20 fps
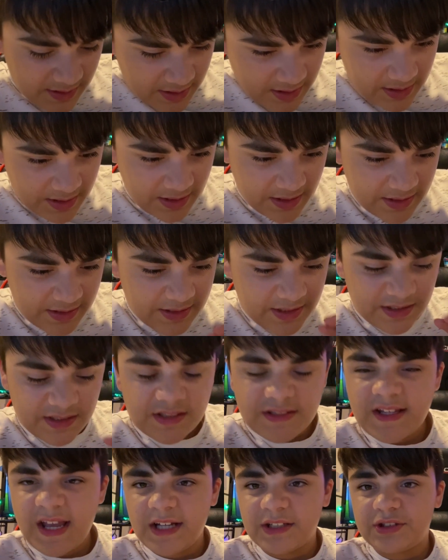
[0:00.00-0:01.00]
And this
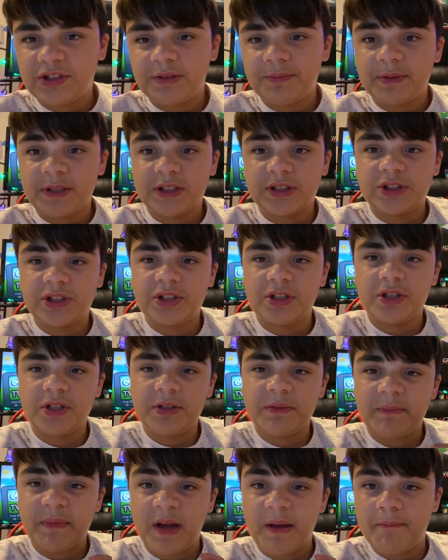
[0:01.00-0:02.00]
is actually a
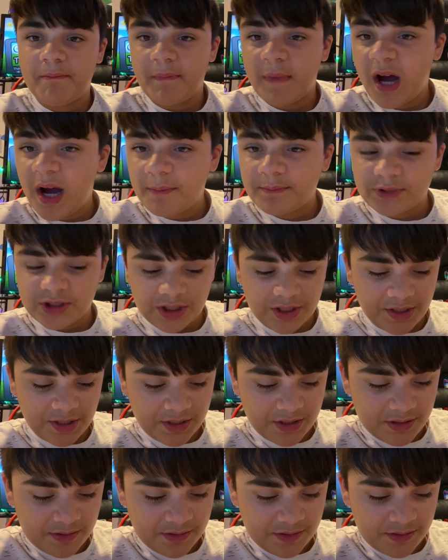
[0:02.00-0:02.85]
picture my mom took